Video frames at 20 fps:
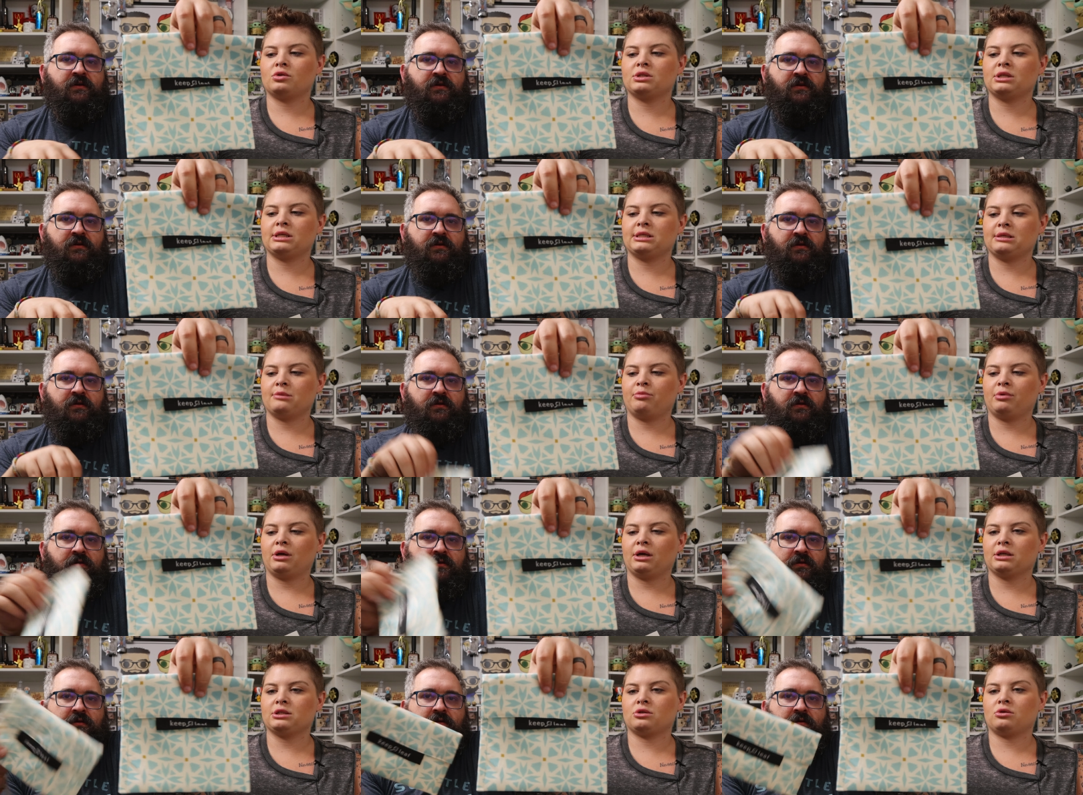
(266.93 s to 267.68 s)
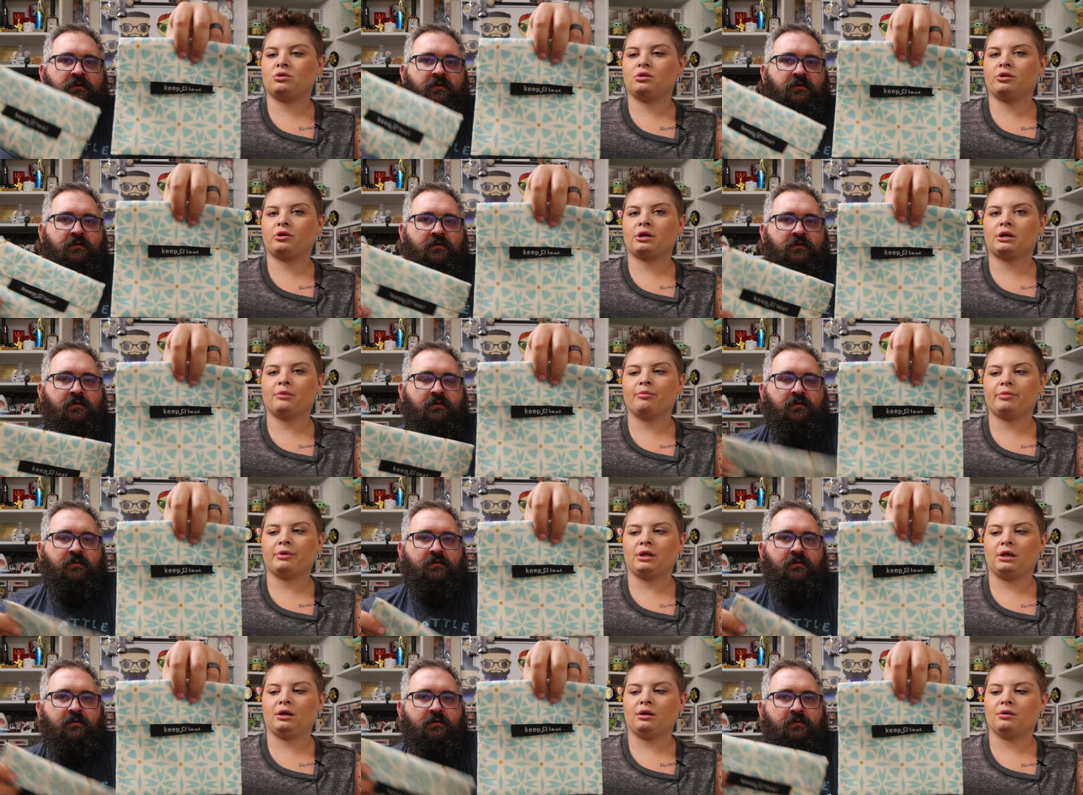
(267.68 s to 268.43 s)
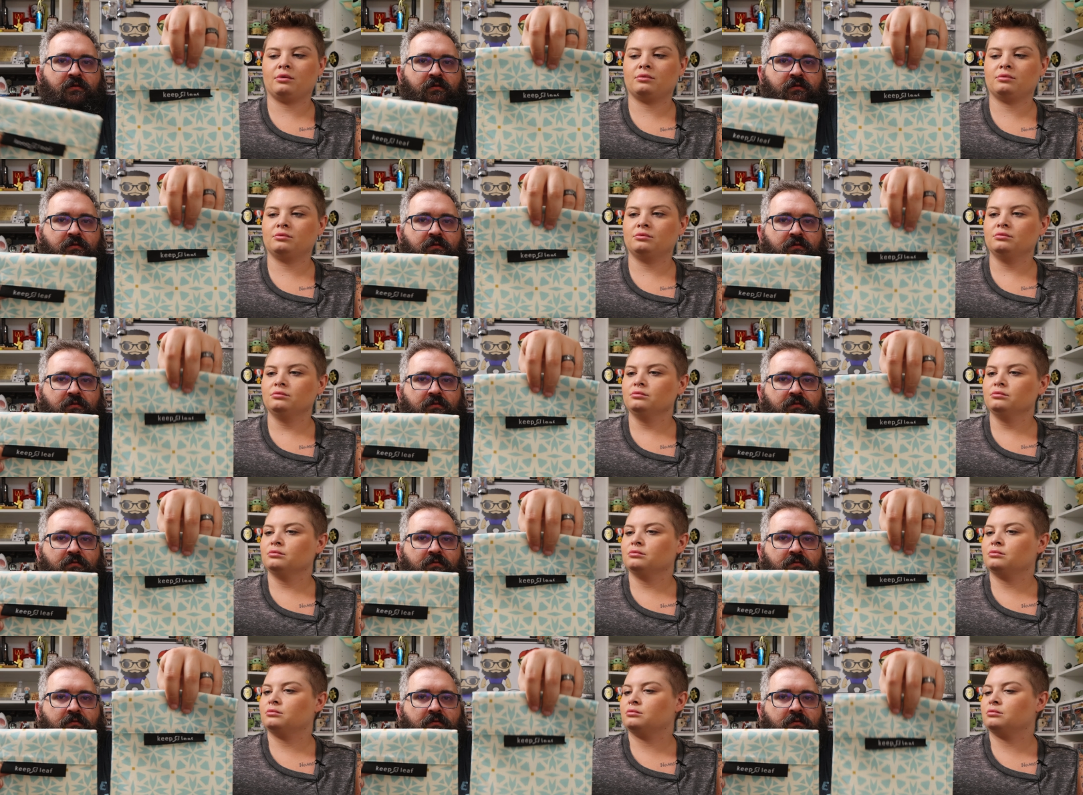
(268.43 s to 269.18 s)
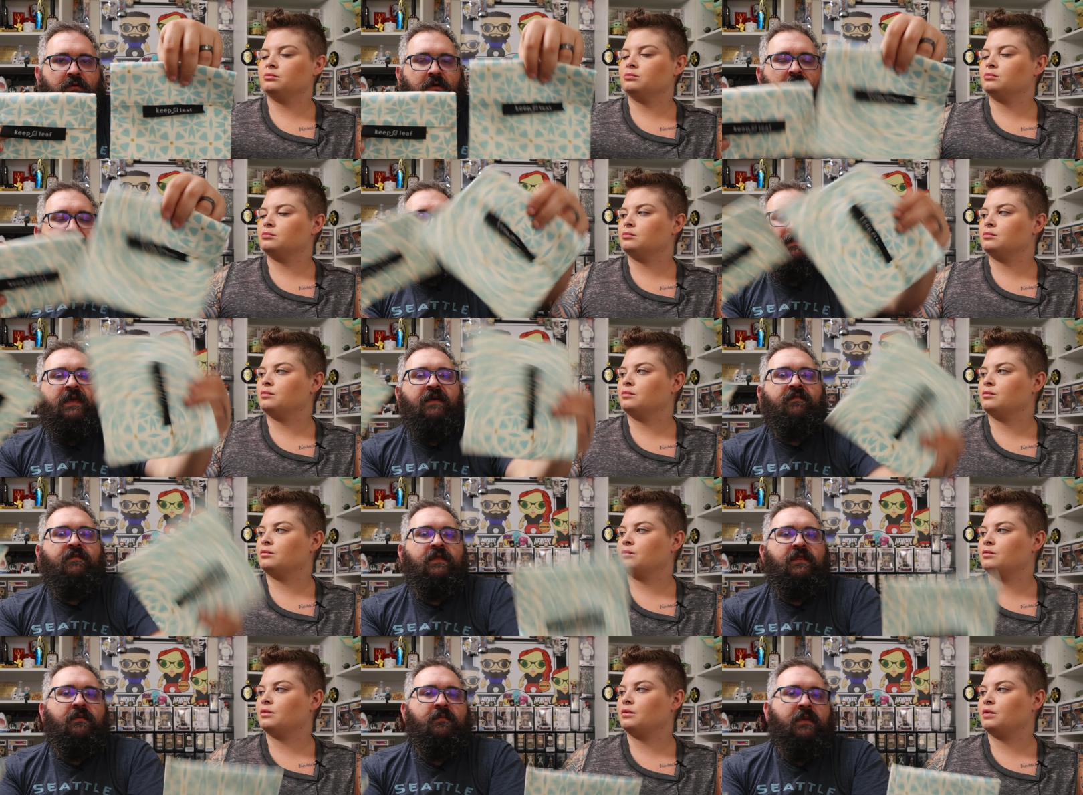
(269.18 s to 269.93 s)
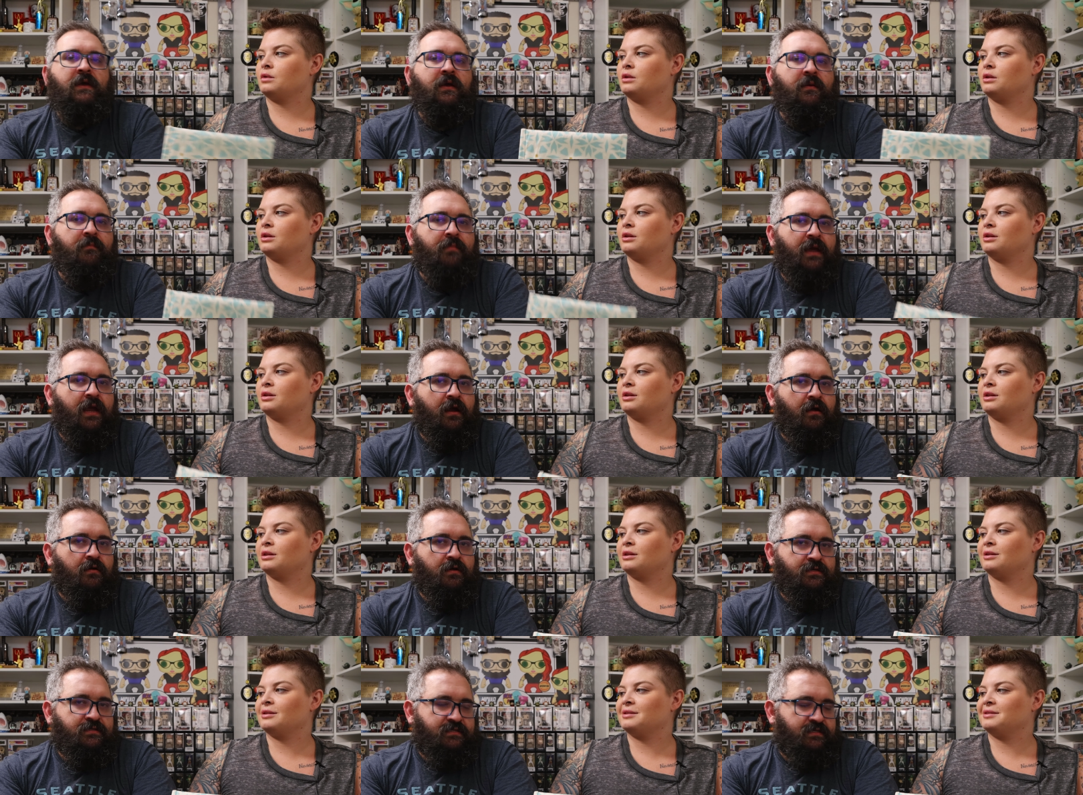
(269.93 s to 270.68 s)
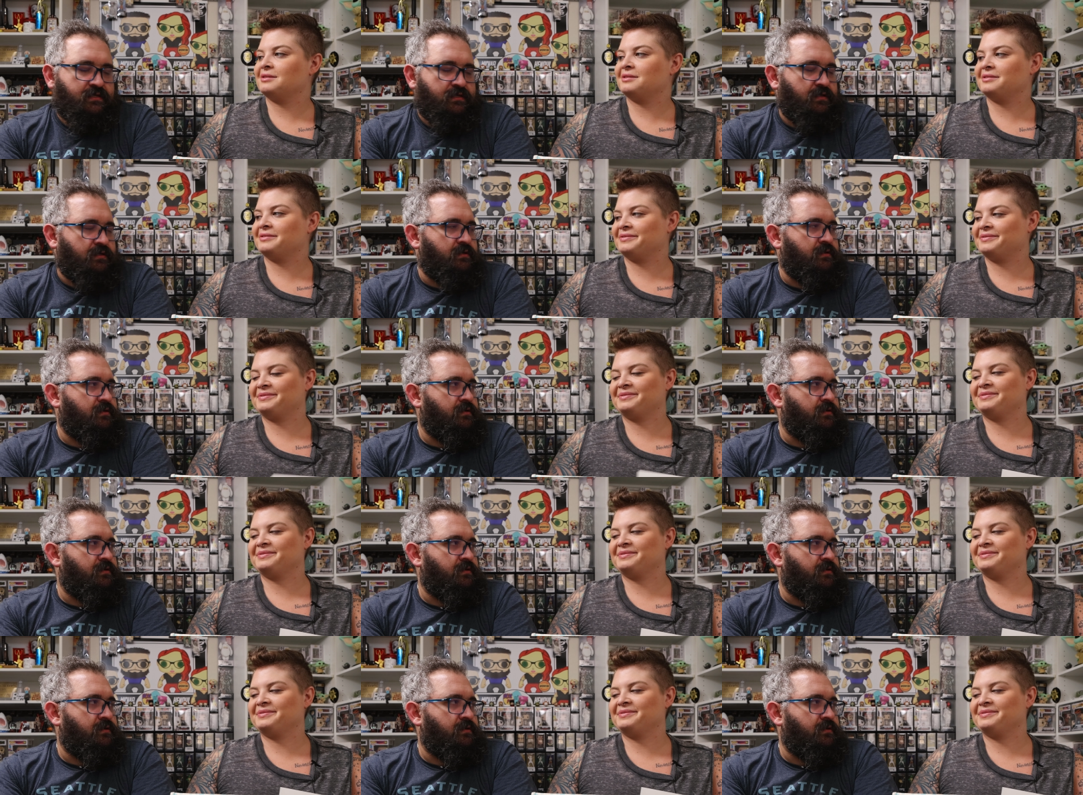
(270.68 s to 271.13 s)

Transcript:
Speaker 1: Don't say Ziploc; it's a whole other company.
Speaker 2: I'm giving them a comparison.